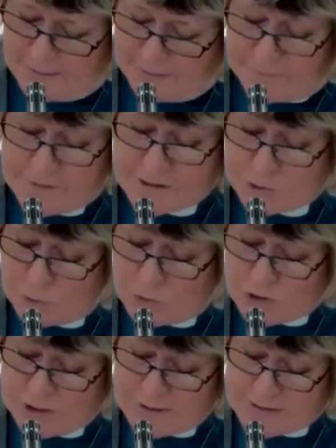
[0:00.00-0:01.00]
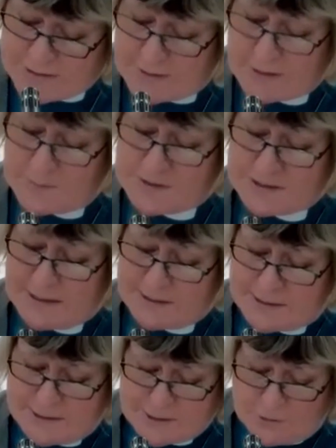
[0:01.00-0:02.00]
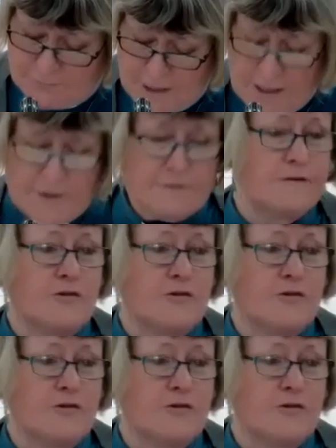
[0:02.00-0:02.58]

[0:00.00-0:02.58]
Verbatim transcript: if the scorching circumstances of life